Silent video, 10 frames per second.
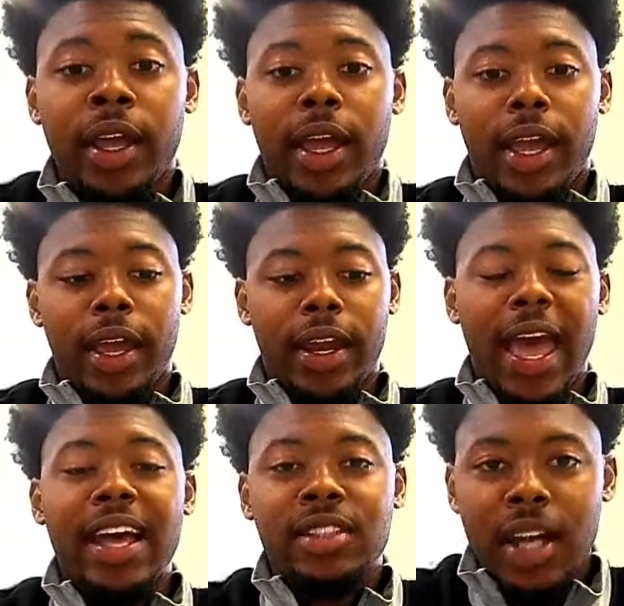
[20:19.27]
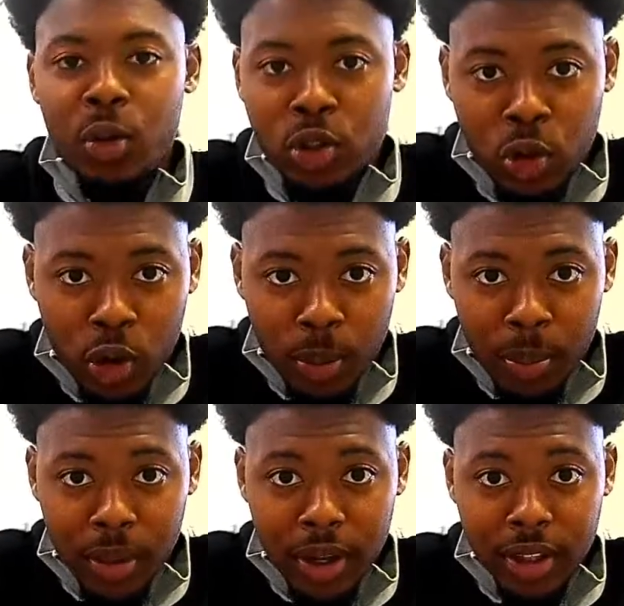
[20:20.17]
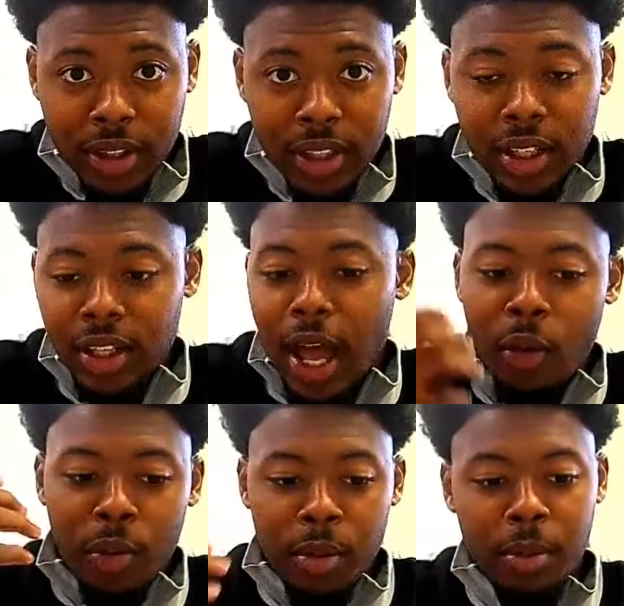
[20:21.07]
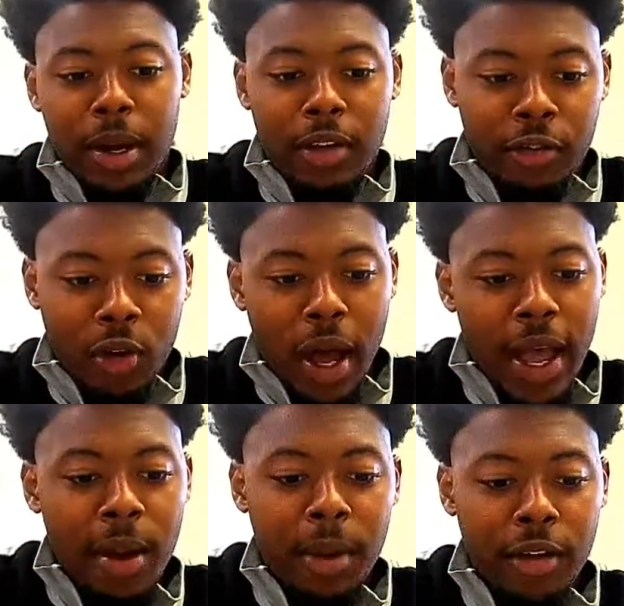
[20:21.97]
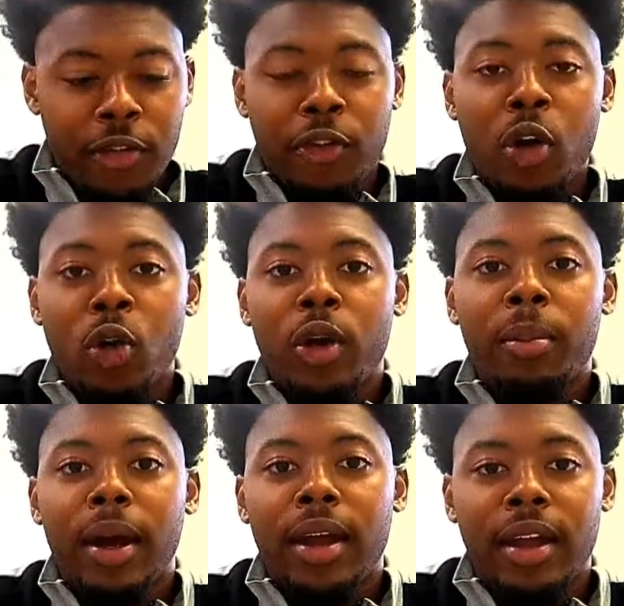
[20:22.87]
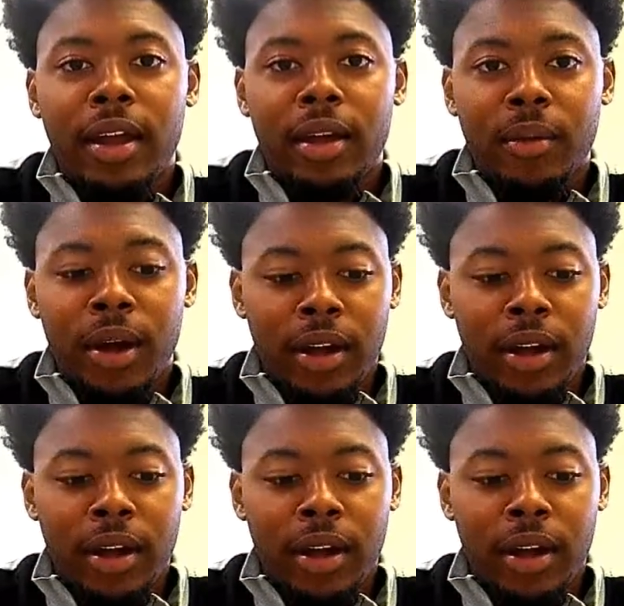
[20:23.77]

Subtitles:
And as I was on a bus, I remember my phone. I had my phone in my hand, right?